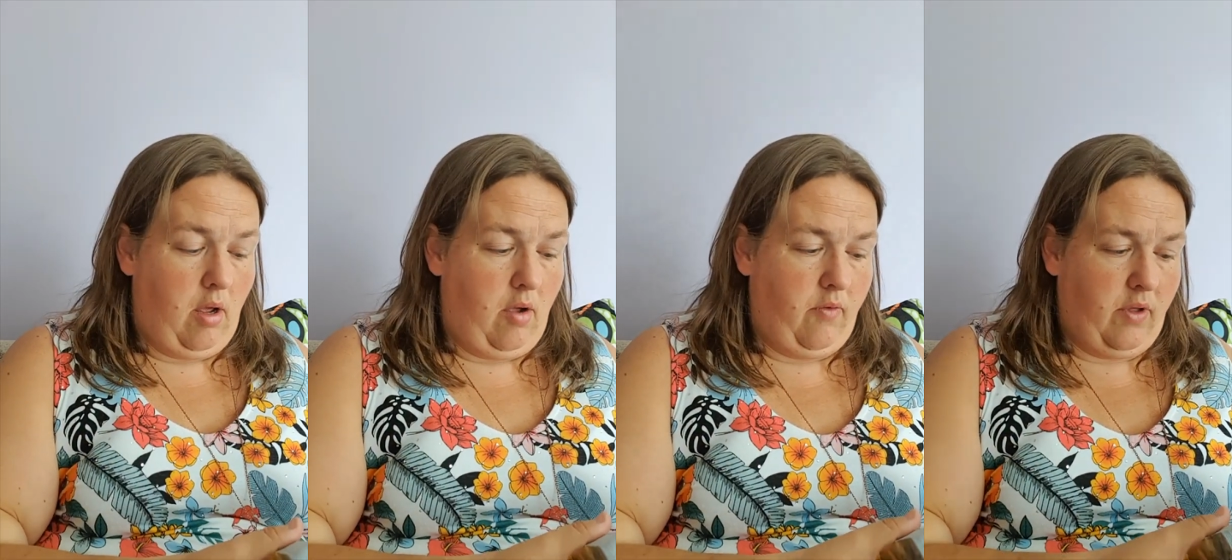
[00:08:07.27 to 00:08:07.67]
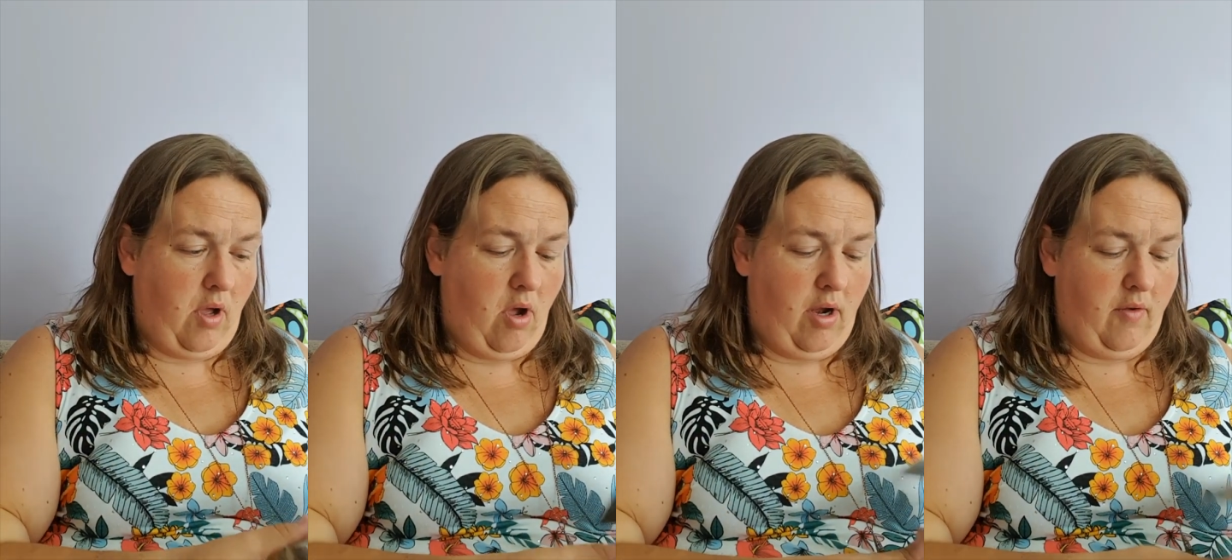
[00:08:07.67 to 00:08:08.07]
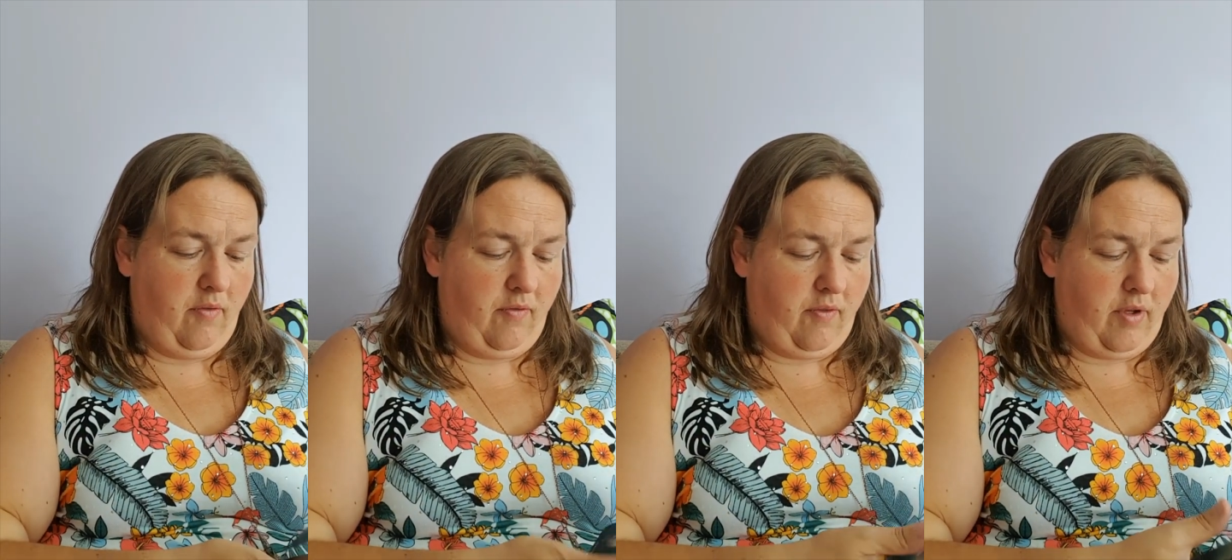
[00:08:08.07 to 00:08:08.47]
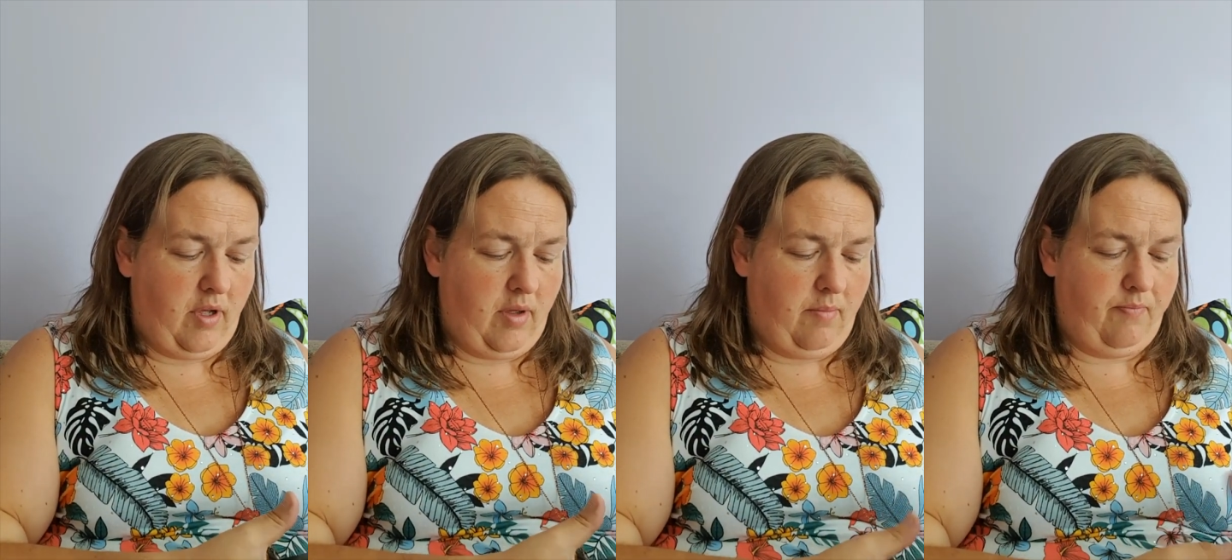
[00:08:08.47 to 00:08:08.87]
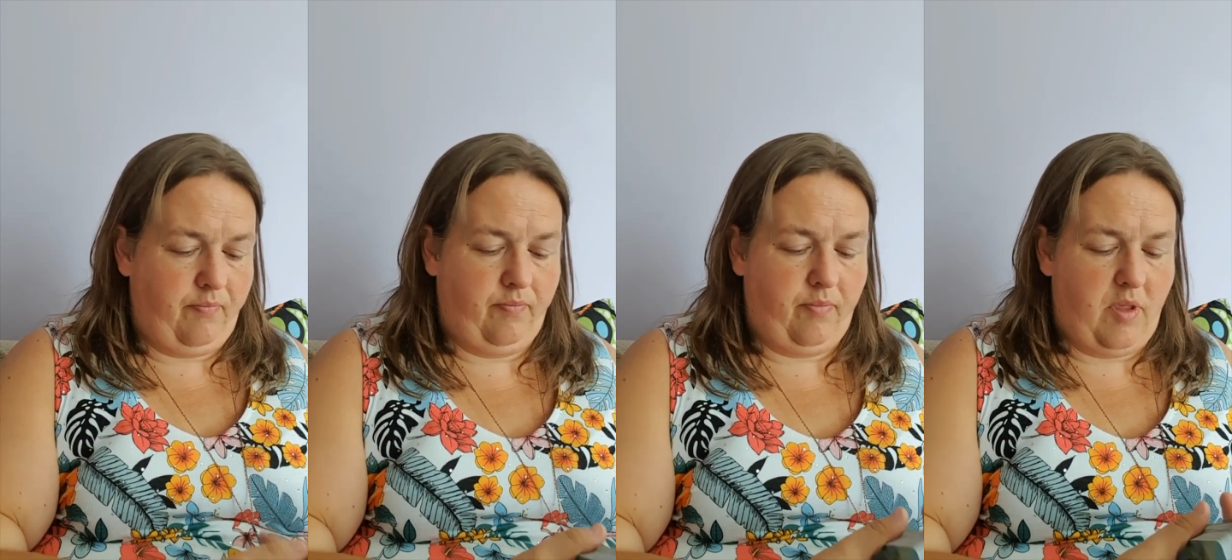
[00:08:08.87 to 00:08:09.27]
of the kind of
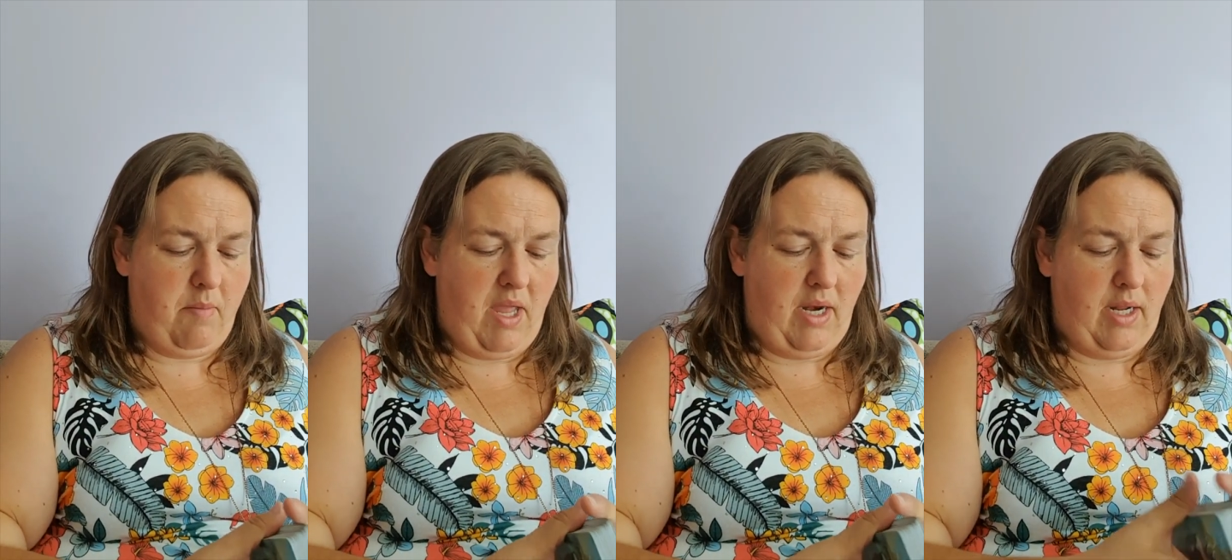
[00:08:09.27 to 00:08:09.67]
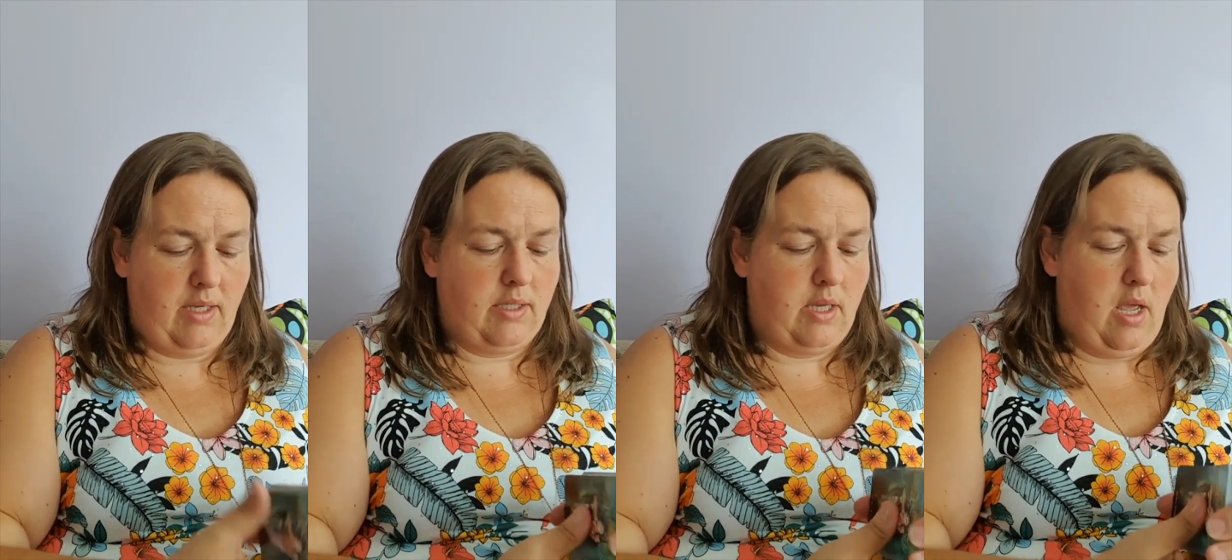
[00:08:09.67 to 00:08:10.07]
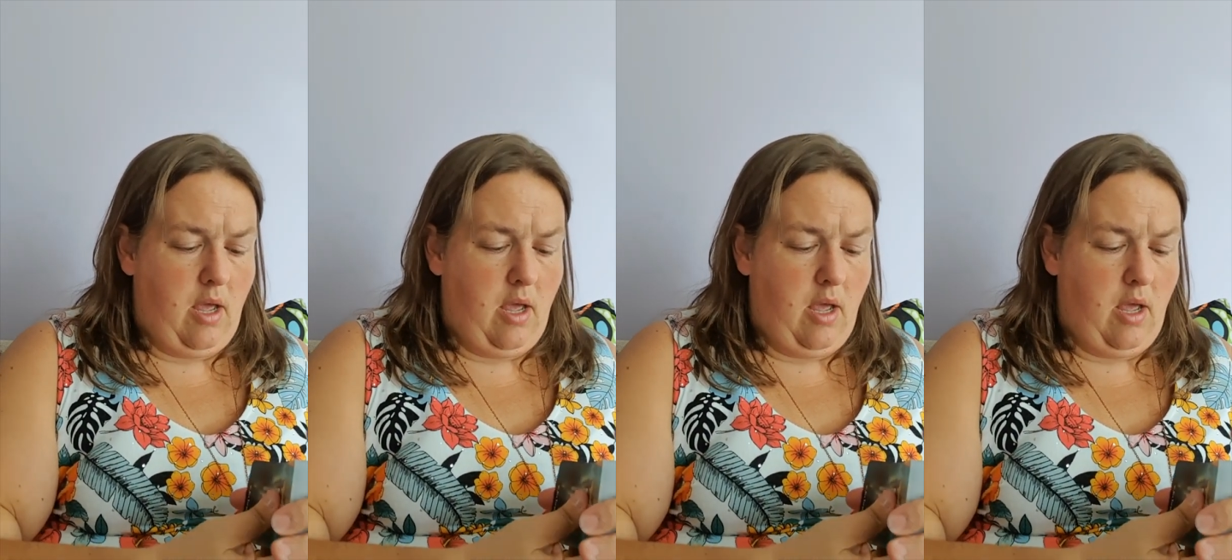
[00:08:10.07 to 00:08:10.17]
the meanings.